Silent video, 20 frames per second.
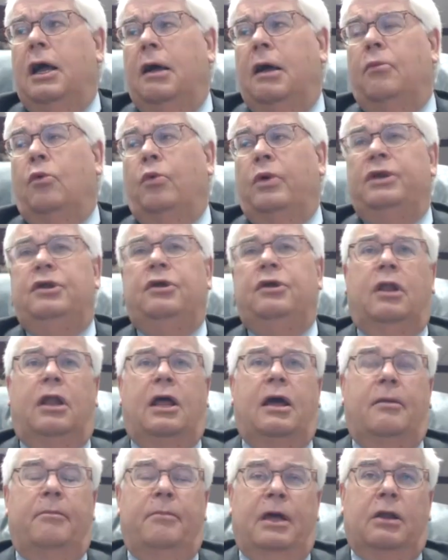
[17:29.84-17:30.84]
We do a
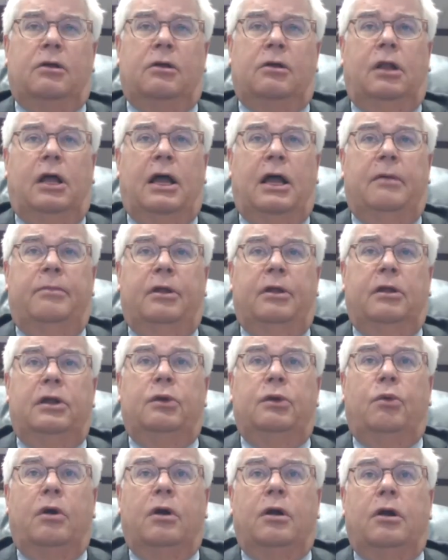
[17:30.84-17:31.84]
lot of medical
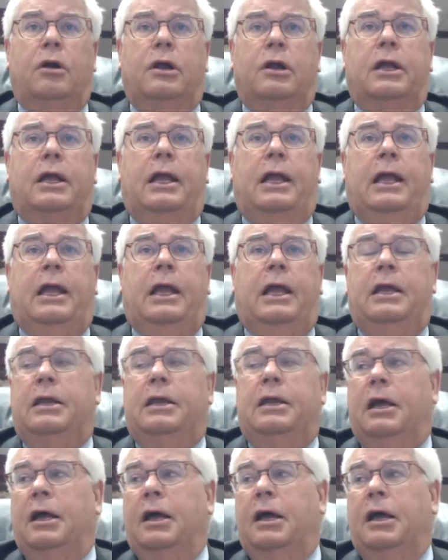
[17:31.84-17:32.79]
liability work, and